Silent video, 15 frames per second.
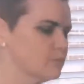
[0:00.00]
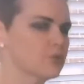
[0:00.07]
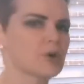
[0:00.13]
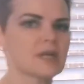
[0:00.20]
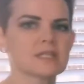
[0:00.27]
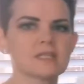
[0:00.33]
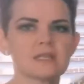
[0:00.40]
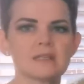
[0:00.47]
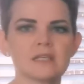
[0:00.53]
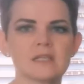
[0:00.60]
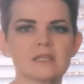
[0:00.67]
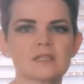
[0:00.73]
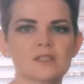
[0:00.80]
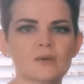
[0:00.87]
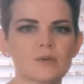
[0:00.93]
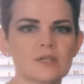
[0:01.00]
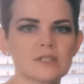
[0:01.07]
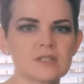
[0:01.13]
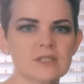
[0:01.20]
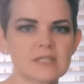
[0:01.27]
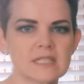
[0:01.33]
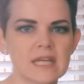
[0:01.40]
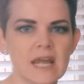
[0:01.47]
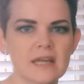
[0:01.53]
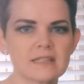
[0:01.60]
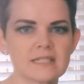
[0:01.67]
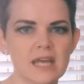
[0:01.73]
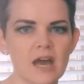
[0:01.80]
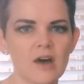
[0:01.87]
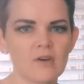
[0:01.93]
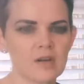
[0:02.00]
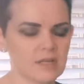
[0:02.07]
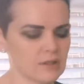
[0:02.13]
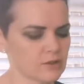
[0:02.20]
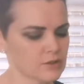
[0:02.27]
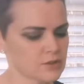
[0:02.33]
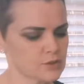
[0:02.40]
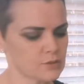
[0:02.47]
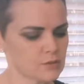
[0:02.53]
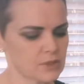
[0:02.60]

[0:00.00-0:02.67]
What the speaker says: pressing this so it stands out and looks